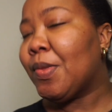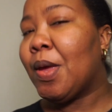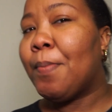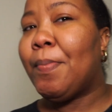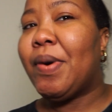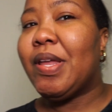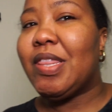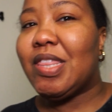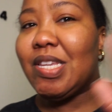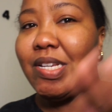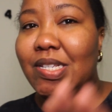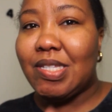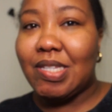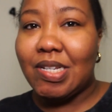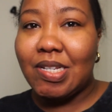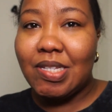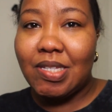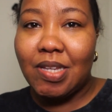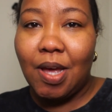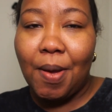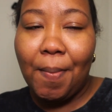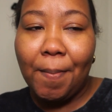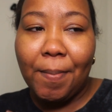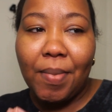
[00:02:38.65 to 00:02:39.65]
But this
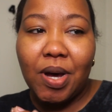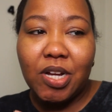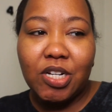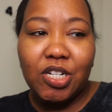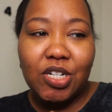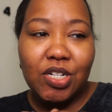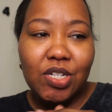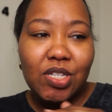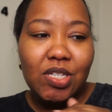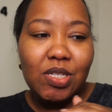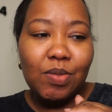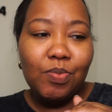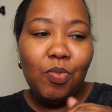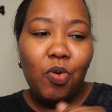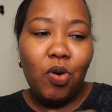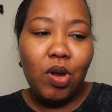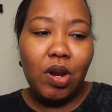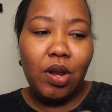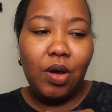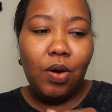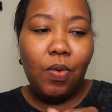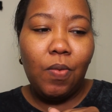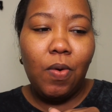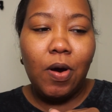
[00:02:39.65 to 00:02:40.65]
is a much
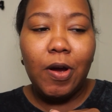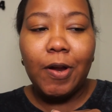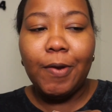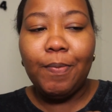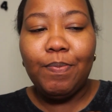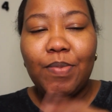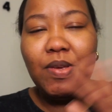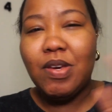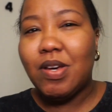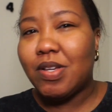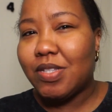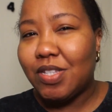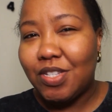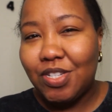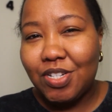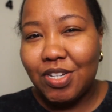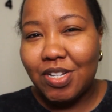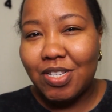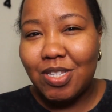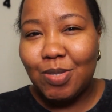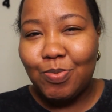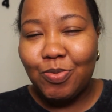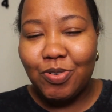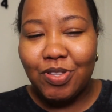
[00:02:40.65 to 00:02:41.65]
smaller one because it's
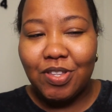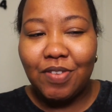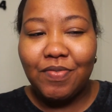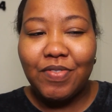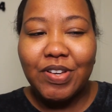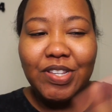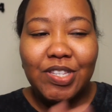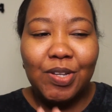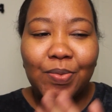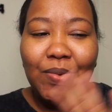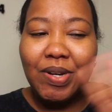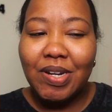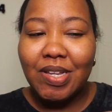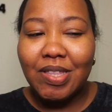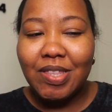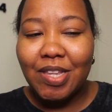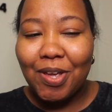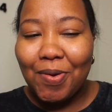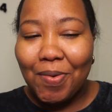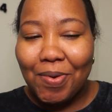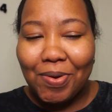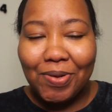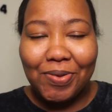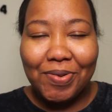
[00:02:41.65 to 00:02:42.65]
just both of us and we didn't
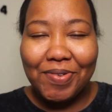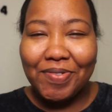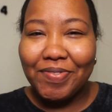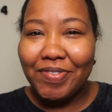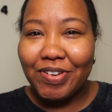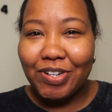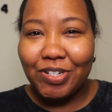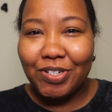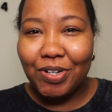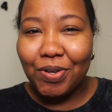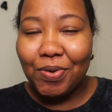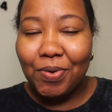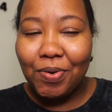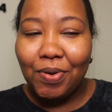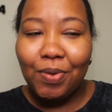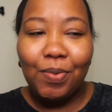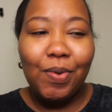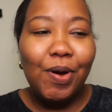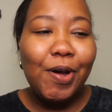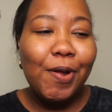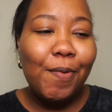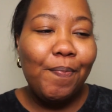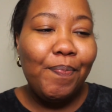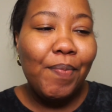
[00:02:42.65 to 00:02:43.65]
think we were going to finish a whole
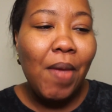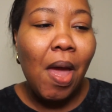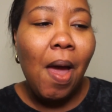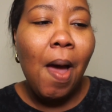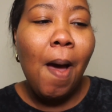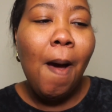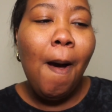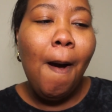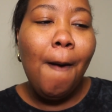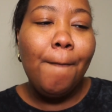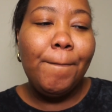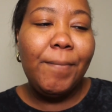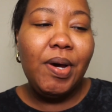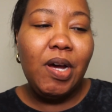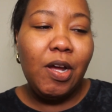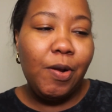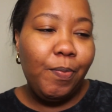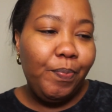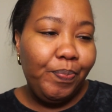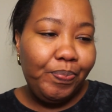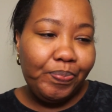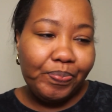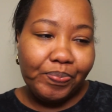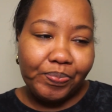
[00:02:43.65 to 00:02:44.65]
one.
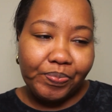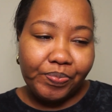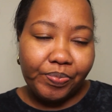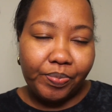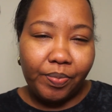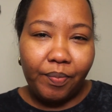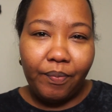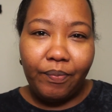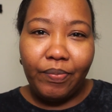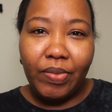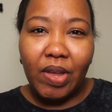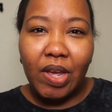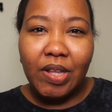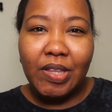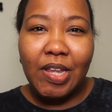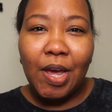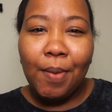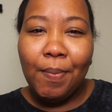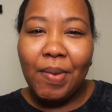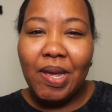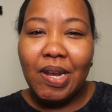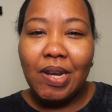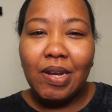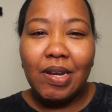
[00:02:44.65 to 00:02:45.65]
But
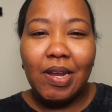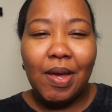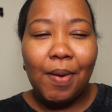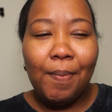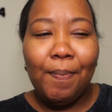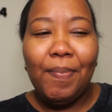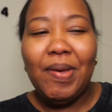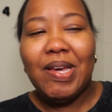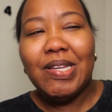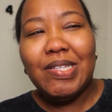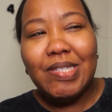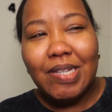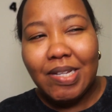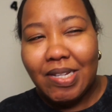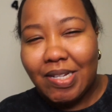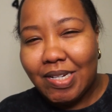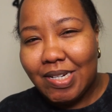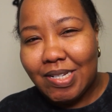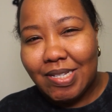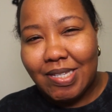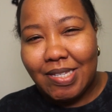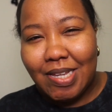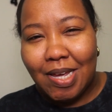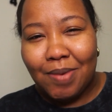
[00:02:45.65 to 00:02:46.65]
they're basically
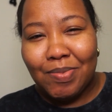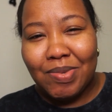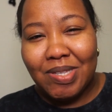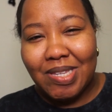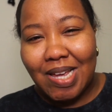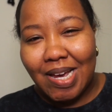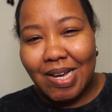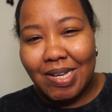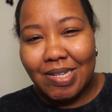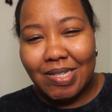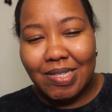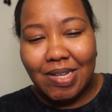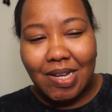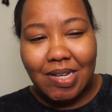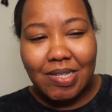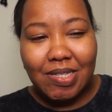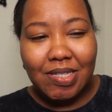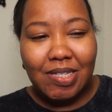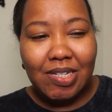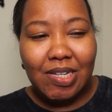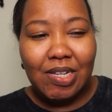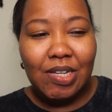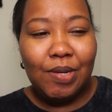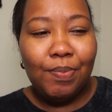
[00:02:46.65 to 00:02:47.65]
the same size
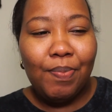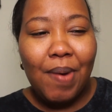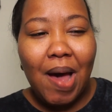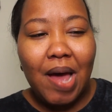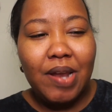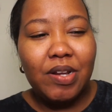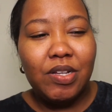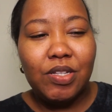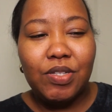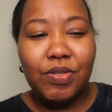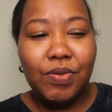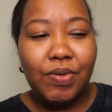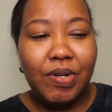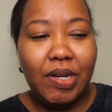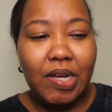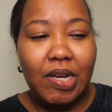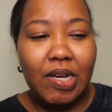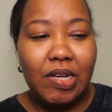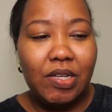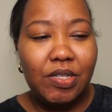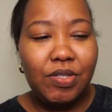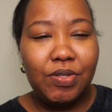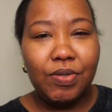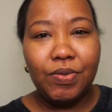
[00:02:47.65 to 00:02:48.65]
as the
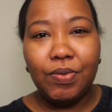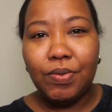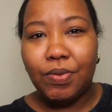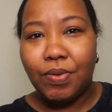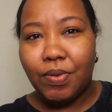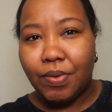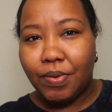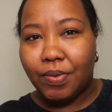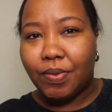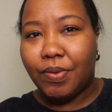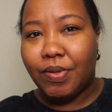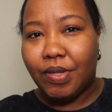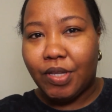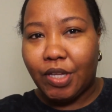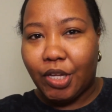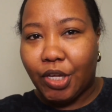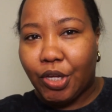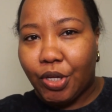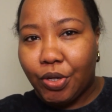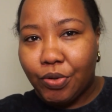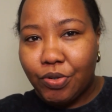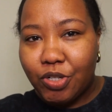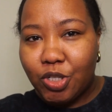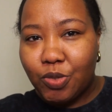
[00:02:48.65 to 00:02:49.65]
panettone, so the
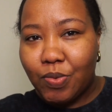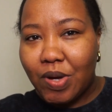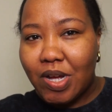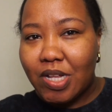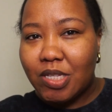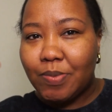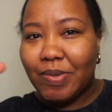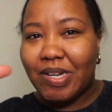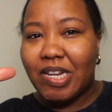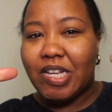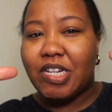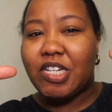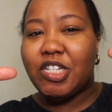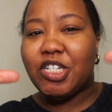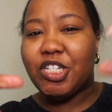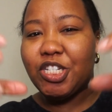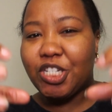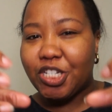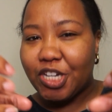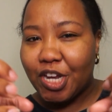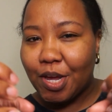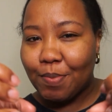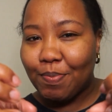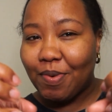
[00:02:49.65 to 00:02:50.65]
huge ones, but in the
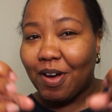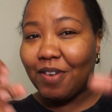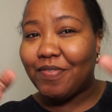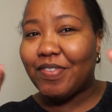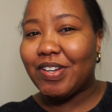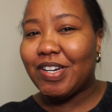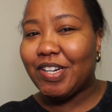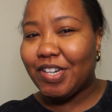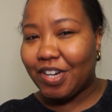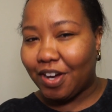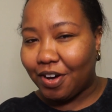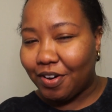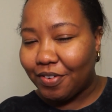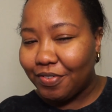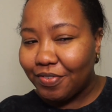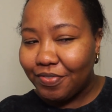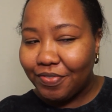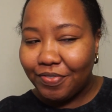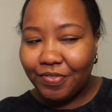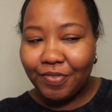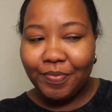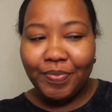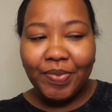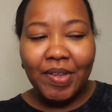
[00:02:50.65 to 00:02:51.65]
shape of a
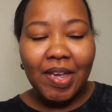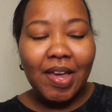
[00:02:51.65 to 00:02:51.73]
dove.